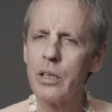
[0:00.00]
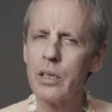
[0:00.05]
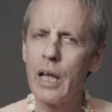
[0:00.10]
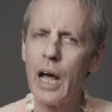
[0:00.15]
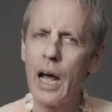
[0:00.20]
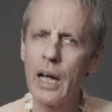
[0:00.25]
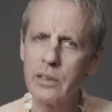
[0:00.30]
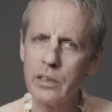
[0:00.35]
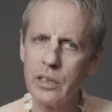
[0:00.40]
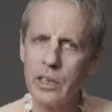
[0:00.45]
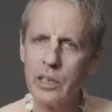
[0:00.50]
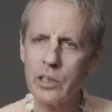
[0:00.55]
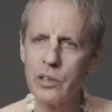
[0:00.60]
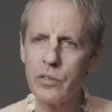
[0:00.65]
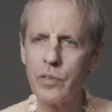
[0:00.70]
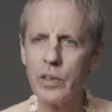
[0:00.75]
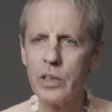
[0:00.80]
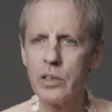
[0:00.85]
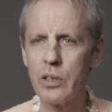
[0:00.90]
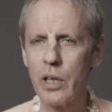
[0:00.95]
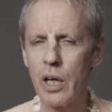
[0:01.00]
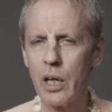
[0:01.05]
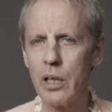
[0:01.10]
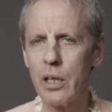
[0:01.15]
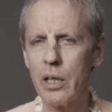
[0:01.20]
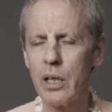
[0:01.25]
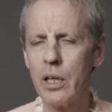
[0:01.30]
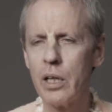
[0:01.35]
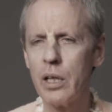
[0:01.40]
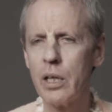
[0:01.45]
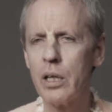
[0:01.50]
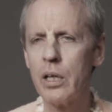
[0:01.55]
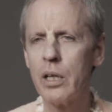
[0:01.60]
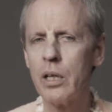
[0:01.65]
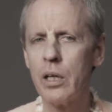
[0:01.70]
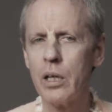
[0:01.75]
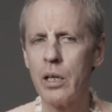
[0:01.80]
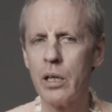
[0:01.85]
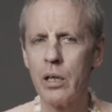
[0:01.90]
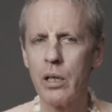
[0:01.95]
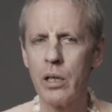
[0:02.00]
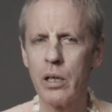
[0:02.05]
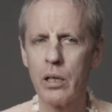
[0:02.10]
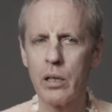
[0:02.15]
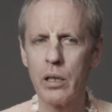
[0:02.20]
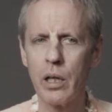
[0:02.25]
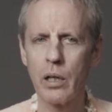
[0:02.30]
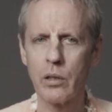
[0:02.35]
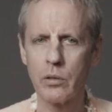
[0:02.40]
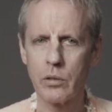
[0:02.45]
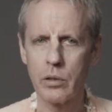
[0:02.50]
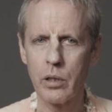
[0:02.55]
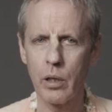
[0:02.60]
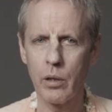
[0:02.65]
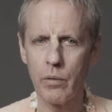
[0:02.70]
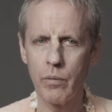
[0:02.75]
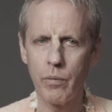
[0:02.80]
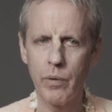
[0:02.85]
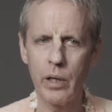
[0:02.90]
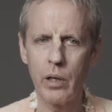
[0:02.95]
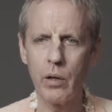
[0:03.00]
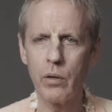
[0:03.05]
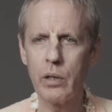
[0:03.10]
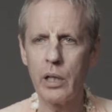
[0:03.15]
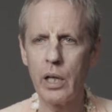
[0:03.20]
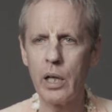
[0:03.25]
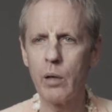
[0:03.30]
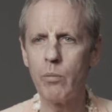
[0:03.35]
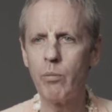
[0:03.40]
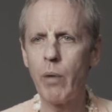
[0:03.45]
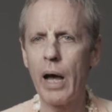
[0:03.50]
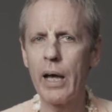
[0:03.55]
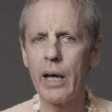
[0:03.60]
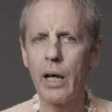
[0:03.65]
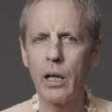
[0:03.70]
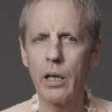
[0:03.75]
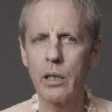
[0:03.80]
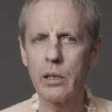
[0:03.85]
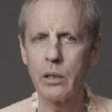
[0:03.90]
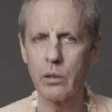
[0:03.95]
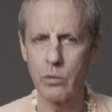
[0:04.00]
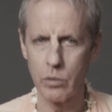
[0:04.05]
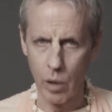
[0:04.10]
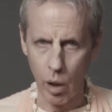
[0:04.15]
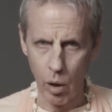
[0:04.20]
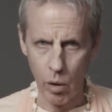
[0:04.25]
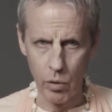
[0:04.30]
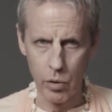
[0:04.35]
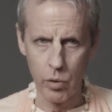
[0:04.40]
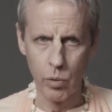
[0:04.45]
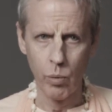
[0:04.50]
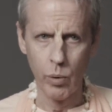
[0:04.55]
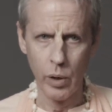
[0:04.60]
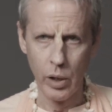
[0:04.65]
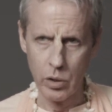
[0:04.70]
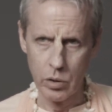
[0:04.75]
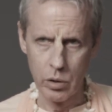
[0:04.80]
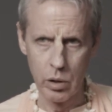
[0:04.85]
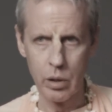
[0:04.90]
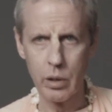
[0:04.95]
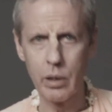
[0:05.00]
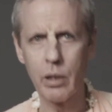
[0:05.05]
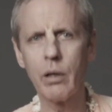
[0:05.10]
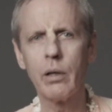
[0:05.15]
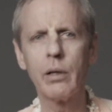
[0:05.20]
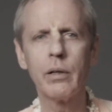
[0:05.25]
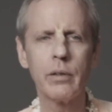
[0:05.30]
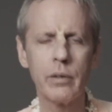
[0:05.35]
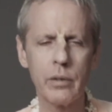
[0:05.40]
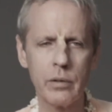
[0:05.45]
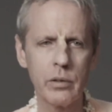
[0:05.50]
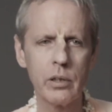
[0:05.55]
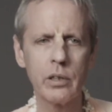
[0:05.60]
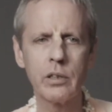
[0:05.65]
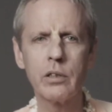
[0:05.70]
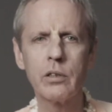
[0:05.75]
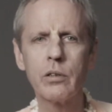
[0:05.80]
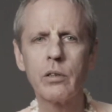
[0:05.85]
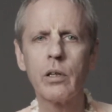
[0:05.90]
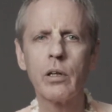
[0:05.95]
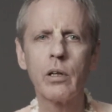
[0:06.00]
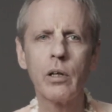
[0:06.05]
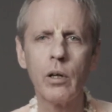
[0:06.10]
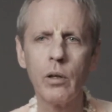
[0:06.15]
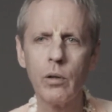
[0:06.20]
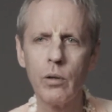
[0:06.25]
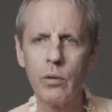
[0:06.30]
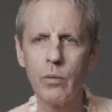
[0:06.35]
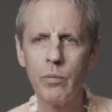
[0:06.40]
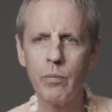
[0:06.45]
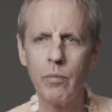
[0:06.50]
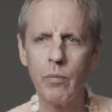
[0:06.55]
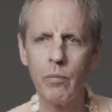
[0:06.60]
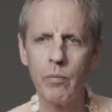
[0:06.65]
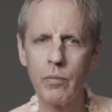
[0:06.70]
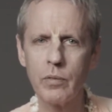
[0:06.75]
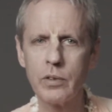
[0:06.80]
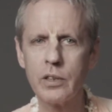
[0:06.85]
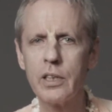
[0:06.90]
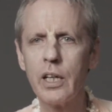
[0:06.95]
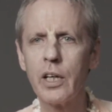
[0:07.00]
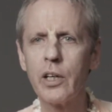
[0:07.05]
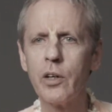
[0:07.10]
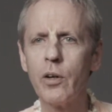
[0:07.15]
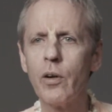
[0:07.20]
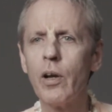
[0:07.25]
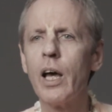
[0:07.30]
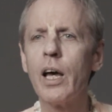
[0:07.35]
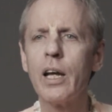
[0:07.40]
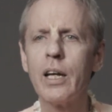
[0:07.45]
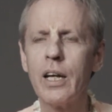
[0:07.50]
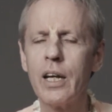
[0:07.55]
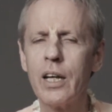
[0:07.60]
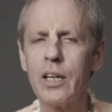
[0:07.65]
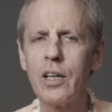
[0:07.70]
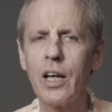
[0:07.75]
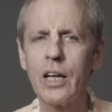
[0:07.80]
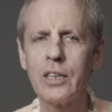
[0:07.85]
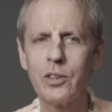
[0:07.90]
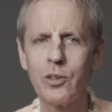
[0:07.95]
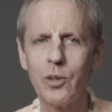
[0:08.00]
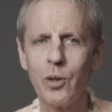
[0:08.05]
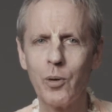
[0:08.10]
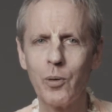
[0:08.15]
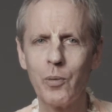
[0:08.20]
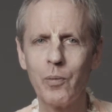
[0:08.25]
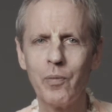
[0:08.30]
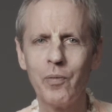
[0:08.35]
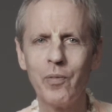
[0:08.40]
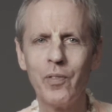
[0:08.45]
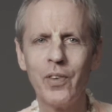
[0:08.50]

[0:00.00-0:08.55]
That's his vision. Not so, we don't need a biologist. No, the reason, just go stick your head in a test tube.